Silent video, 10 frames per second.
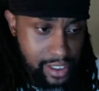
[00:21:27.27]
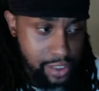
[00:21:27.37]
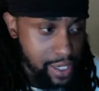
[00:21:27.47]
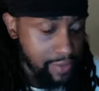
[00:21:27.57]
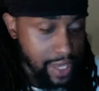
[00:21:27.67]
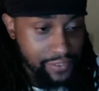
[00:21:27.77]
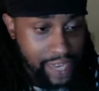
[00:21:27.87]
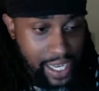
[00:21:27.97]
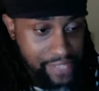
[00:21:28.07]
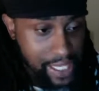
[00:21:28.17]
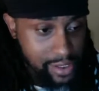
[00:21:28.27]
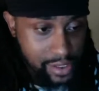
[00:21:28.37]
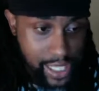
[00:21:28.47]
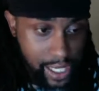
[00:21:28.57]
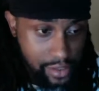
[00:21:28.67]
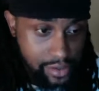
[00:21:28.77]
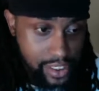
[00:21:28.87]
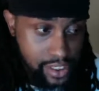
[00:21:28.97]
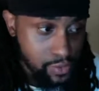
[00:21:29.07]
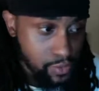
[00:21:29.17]
you have like $5,000
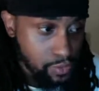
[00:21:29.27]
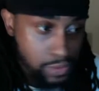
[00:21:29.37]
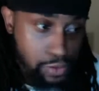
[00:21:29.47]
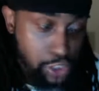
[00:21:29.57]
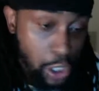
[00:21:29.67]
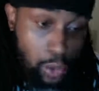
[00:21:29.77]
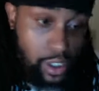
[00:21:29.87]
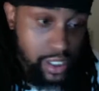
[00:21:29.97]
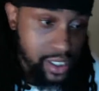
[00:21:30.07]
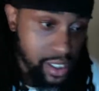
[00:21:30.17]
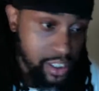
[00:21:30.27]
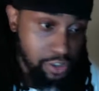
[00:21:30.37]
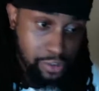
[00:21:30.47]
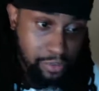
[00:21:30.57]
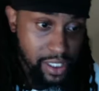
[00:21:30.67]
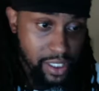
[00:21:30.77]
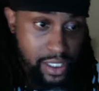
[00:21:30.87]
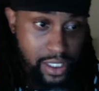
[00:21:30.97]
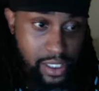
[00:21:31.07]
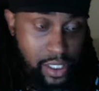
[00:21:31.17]
that you don't want to touch or
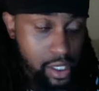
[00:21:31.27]
spend,